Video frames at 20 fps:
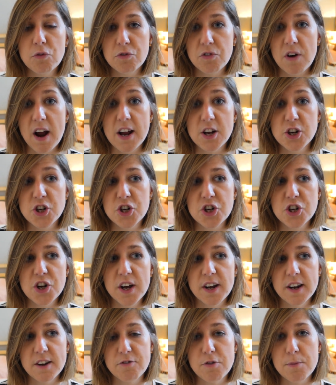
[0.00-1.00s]
fresh,
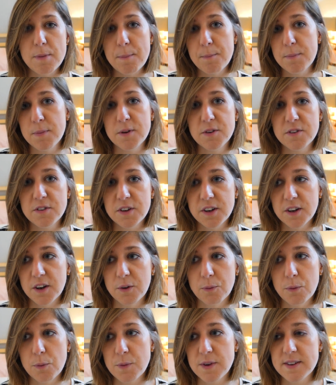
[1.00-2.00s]
and I've remembered, you
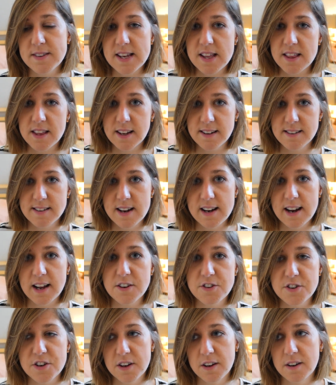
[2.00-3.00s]
know, when we see things in a
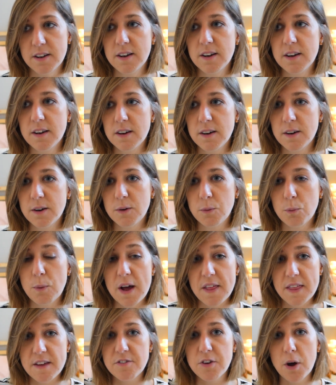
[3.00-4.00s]
lecture,
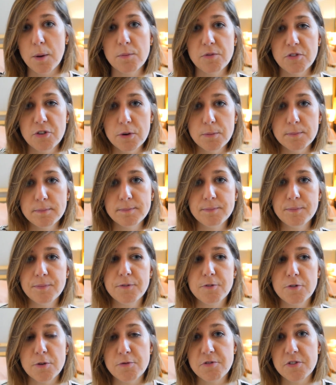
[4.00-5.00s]
where they've come from
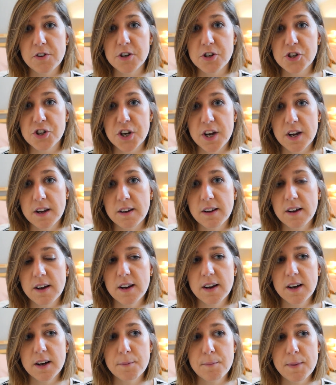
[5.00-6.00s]
first year,
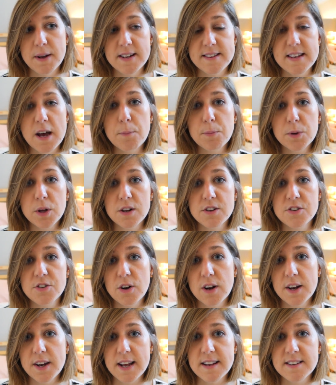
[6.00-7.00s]
and it's helped
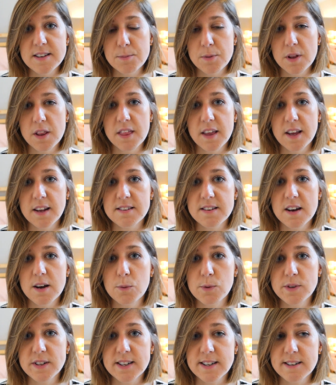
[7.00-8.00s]
consolidate some of the things that I
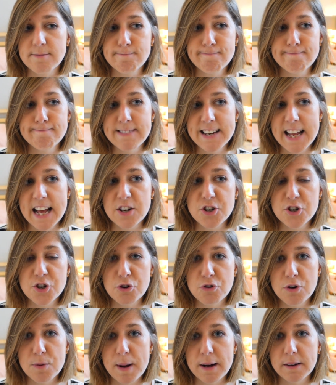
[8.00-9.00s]
wasn't less
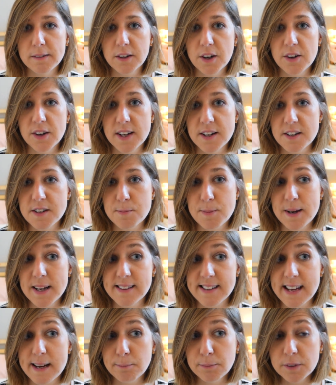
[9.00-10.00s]
sure about going into my
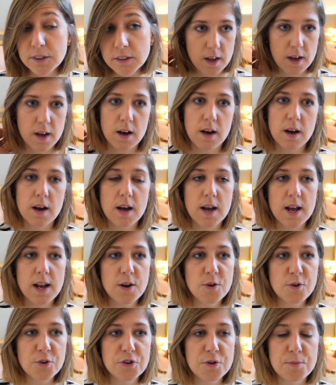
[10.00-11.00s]
exams. I
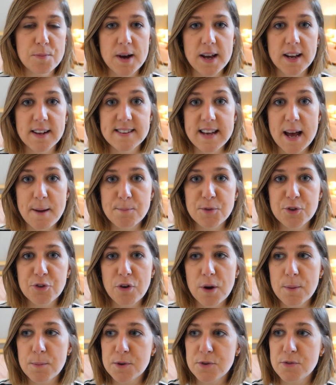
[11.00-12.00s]
looked at my exam
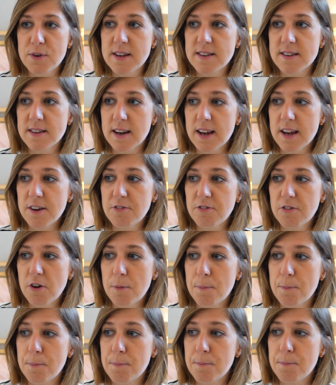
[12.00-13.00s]
scripts recently
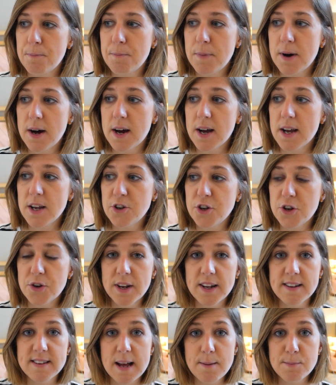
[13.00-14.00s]
from my June
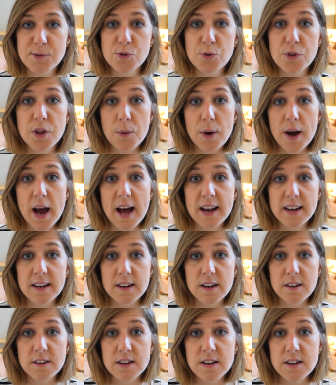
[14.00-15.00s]
exams, and although I
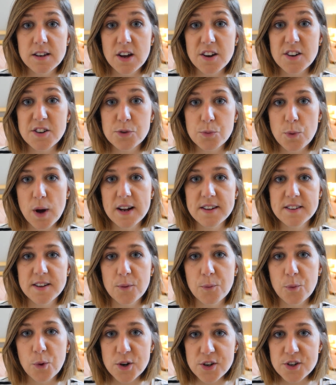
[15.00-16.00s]
hadn't done as well as I
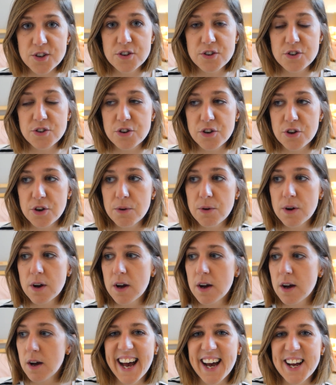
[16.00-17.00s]
wanted to do,
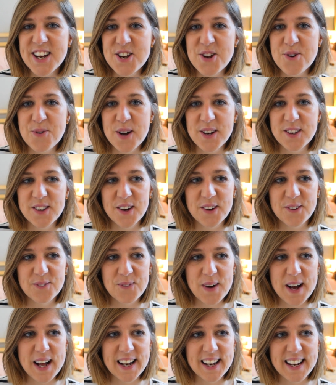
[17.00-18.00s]
I knew I'd done
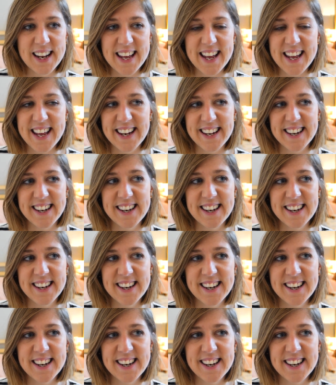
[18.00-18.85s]
well in